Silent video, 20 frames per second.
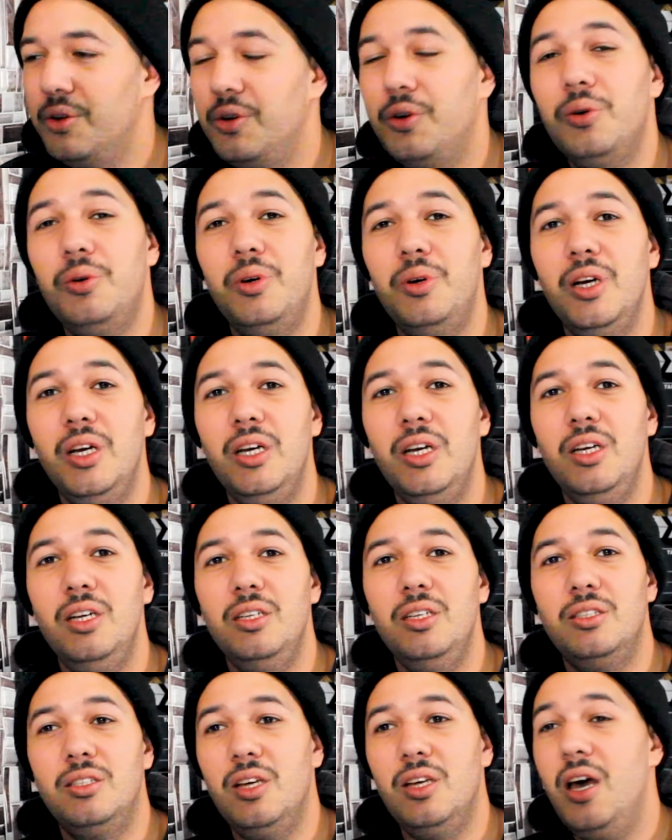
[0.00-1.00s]

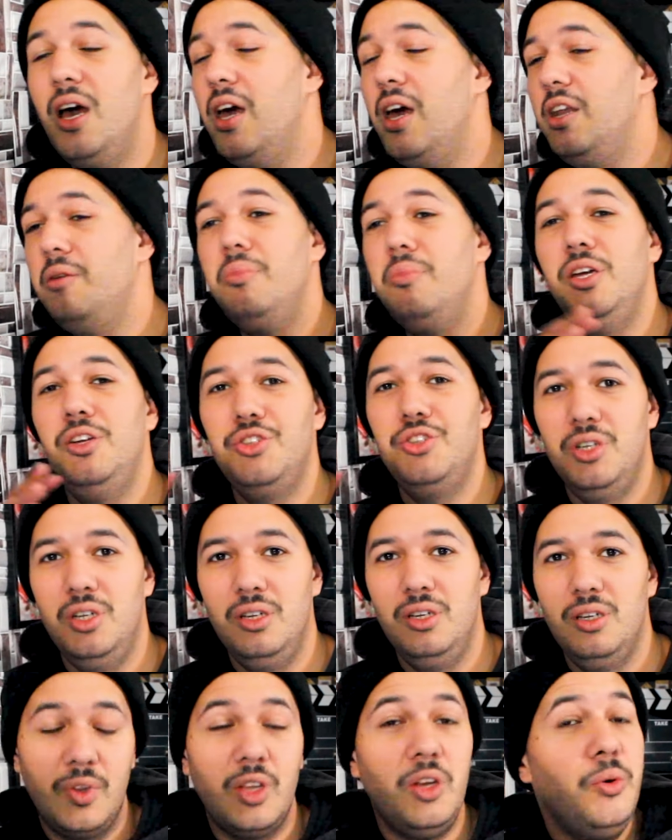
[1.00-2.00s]
great animation,
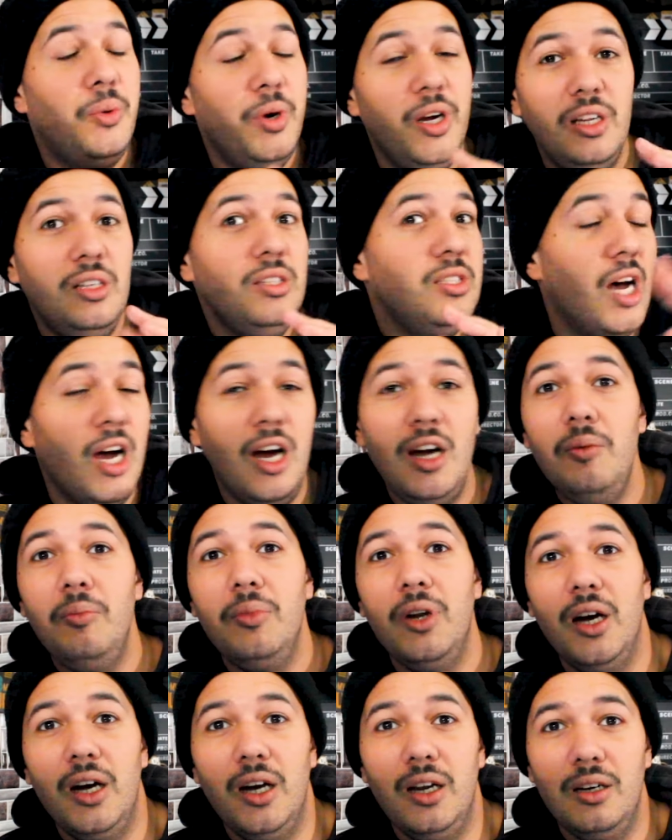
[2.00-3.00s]
great
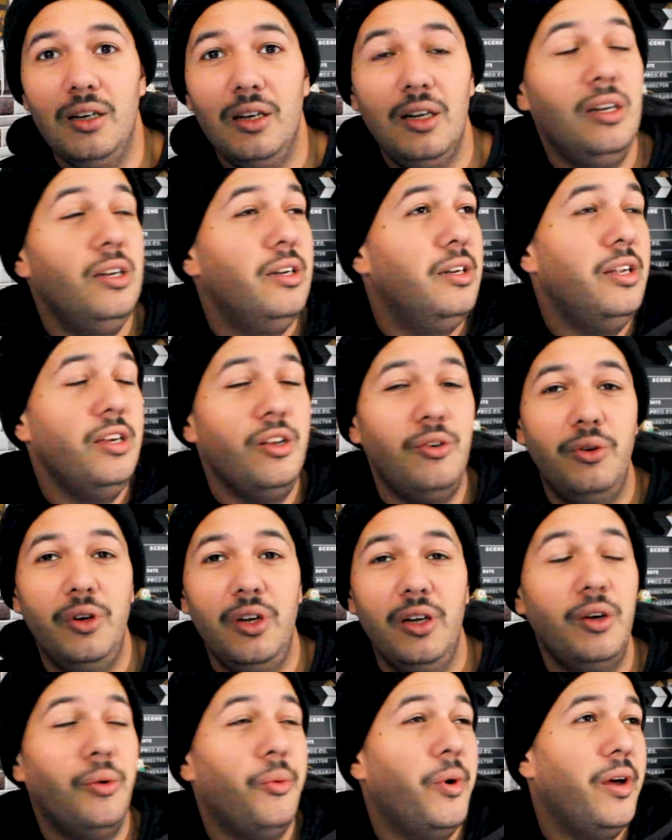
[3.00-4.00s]
timeline,
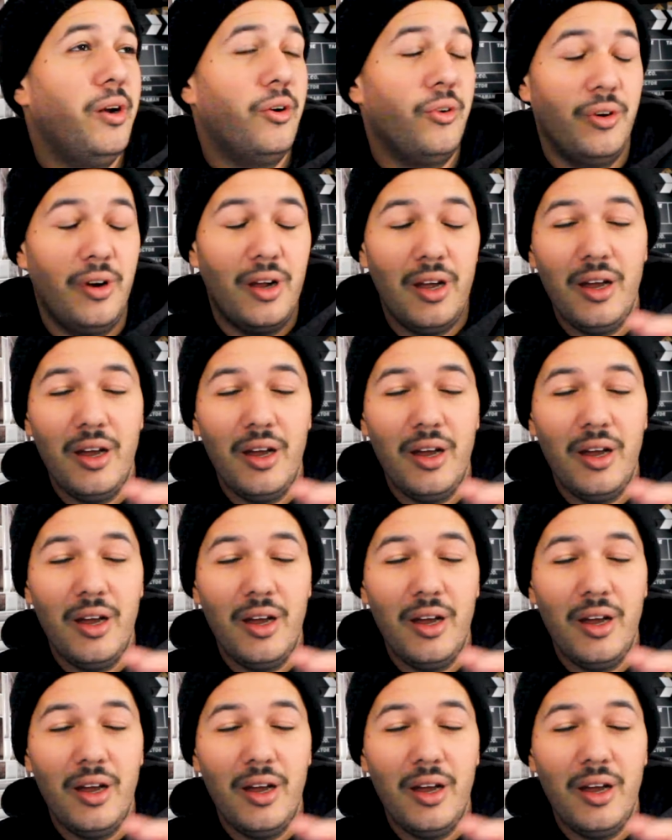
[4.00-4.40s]
literally great on